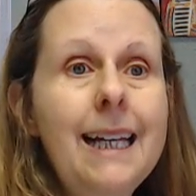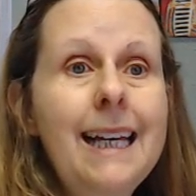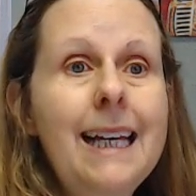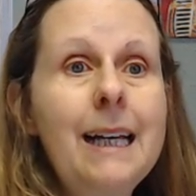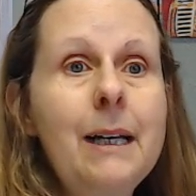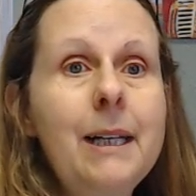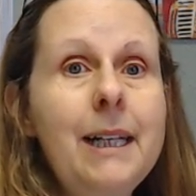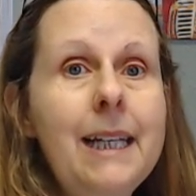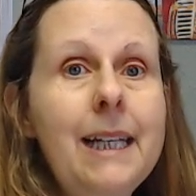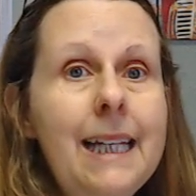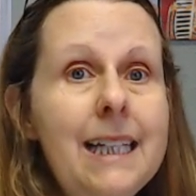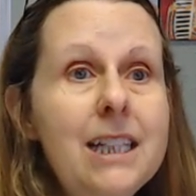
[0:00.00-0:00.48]

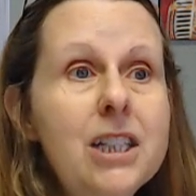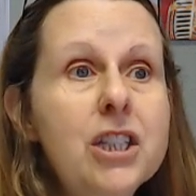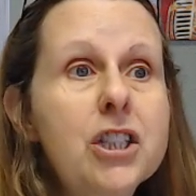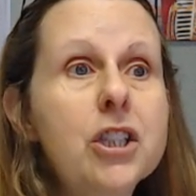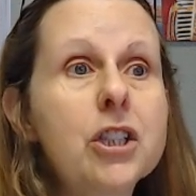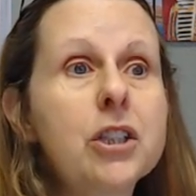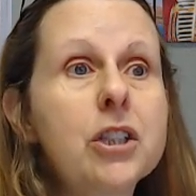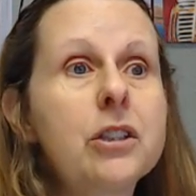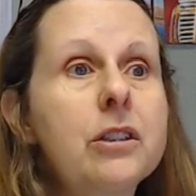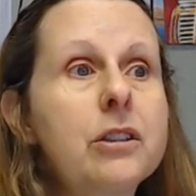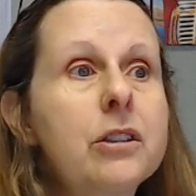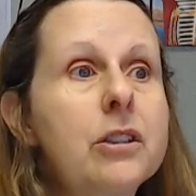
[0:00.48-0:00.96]
And he's
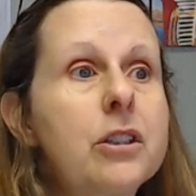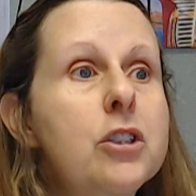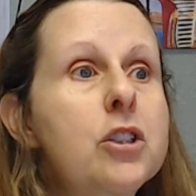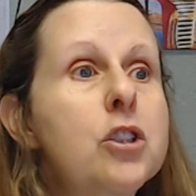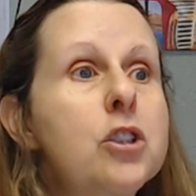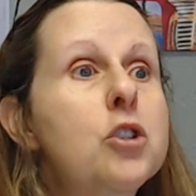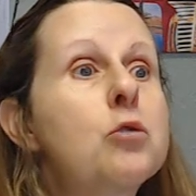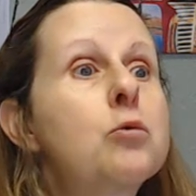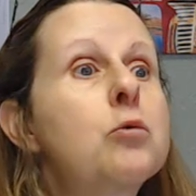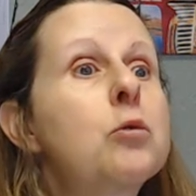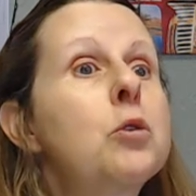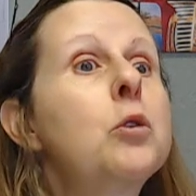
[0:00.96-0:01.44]
the, the
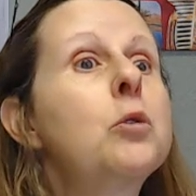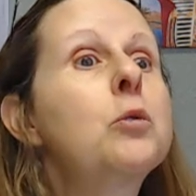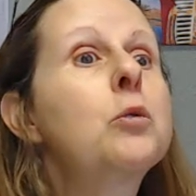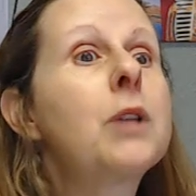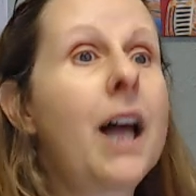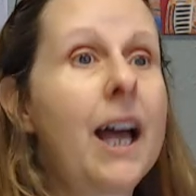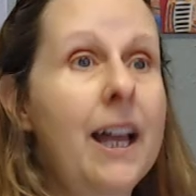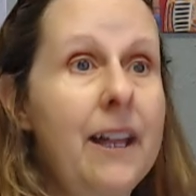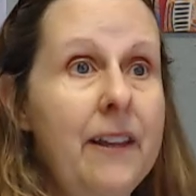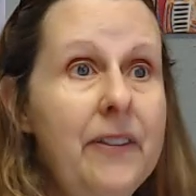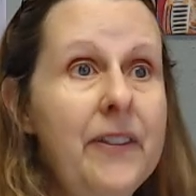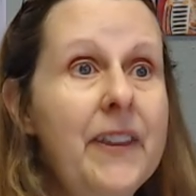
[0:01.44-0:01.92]
true
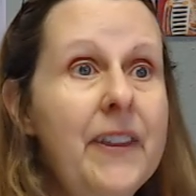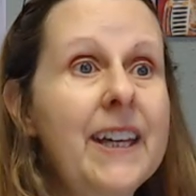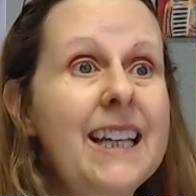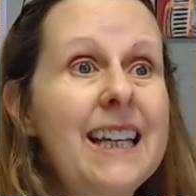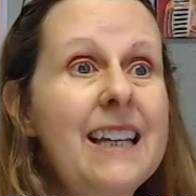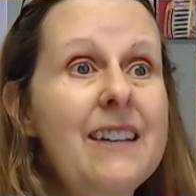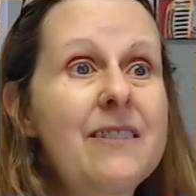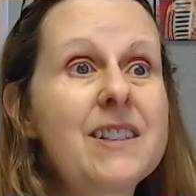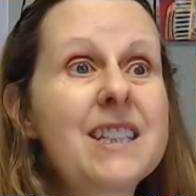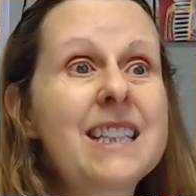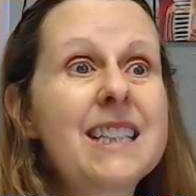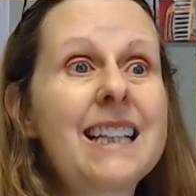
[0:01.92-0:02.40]
light that
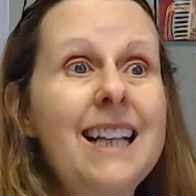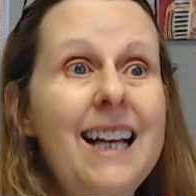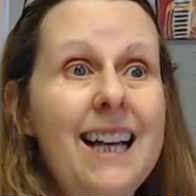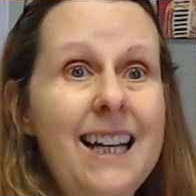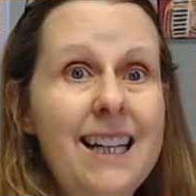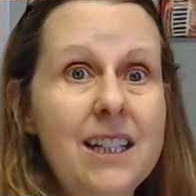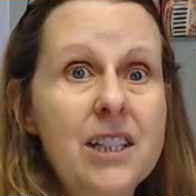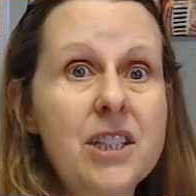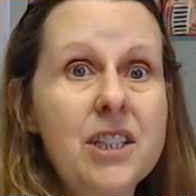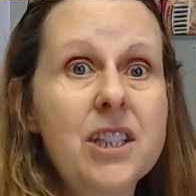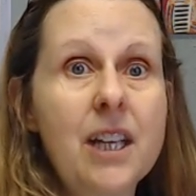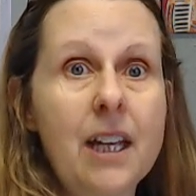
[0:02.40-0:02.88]
gives light
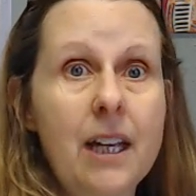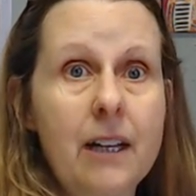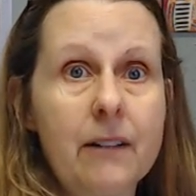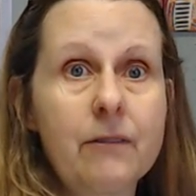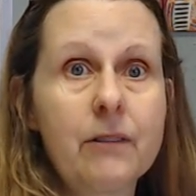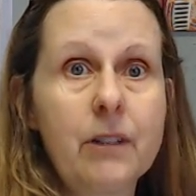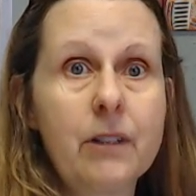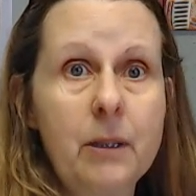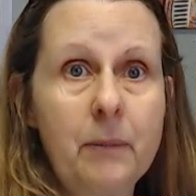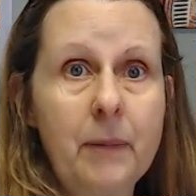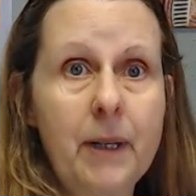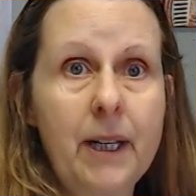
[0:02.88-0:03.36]
to
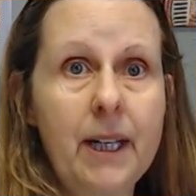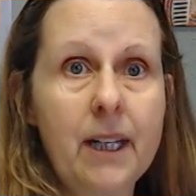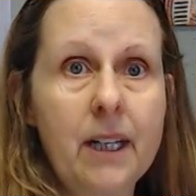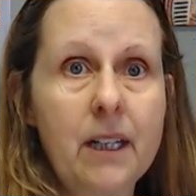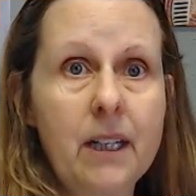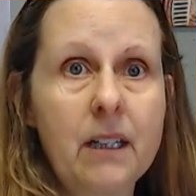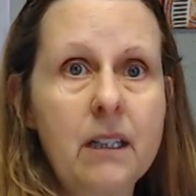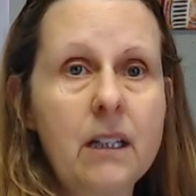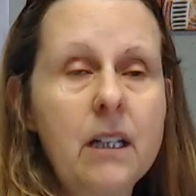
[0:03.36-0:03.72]
every man.